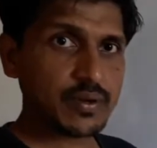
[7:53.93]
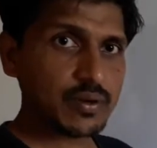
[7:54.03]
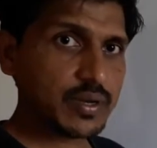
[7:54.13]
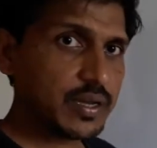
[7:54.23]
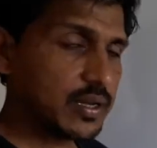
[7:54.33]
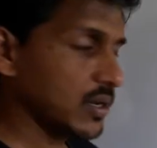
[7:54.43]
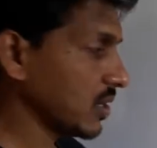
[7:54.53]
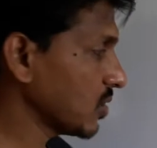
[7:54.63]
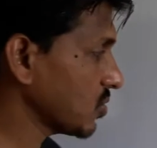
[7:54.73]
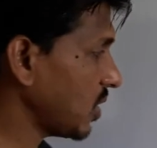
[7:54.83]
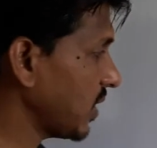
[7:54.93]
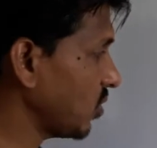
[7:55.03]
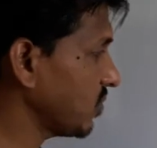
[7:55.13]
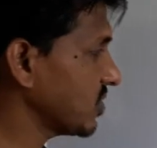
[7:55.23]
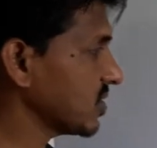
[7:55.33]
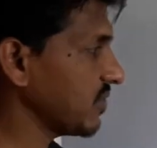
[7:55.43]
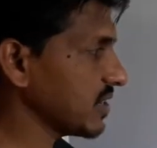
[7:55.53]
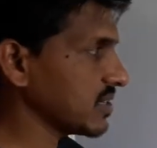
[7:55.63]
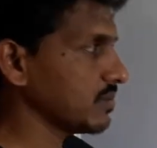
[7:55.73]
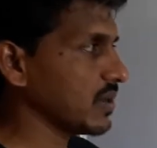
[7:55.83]
Okay, so I hope this is a
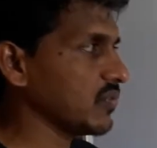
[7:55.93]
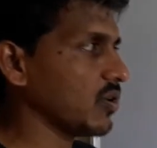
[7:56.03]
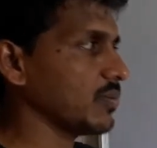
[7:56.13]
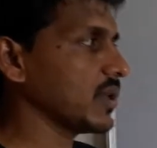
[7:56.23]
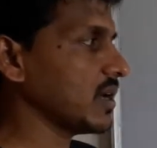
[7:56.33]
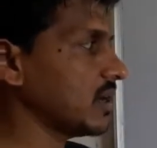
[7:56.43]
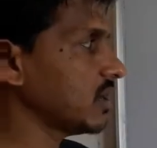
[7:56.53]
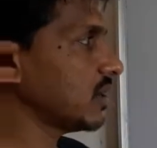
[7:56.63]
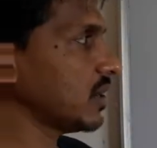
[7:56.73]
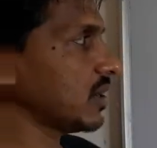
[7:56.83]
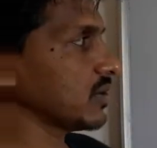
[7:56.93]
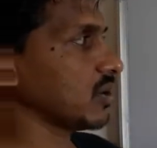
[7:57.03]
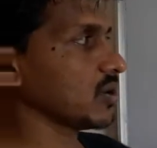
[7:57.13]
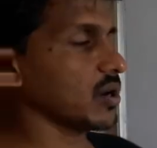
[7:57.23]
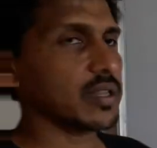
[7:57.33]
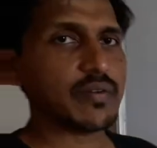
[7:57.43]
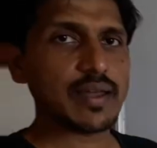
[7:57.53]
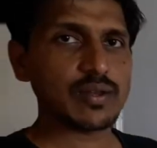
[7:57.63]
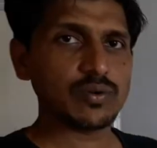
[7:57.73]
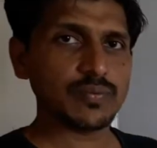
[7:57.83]
very simple formula, you have got the
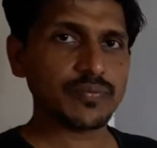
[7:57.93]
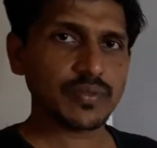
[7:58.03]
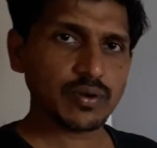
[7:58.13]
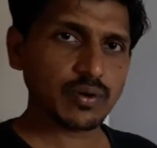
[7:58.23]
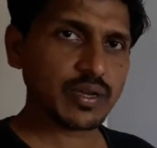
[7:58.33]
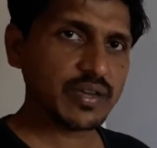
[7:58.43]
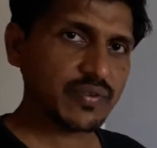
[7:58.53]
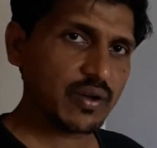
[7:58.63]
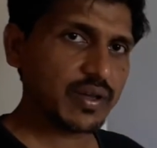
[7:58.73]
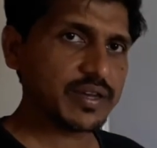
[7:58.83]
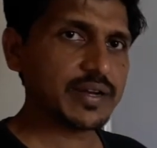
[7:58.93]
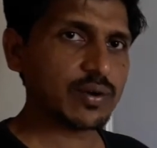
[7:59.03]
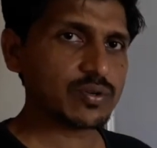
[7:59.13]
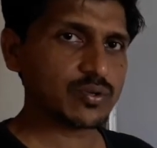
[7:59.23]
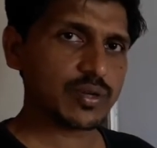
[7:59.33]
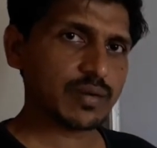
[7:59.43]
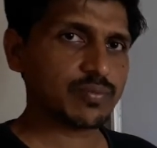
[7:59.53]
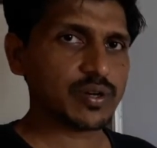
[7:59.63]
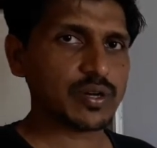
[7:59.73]
value. Okay, if you have any doubts, you can put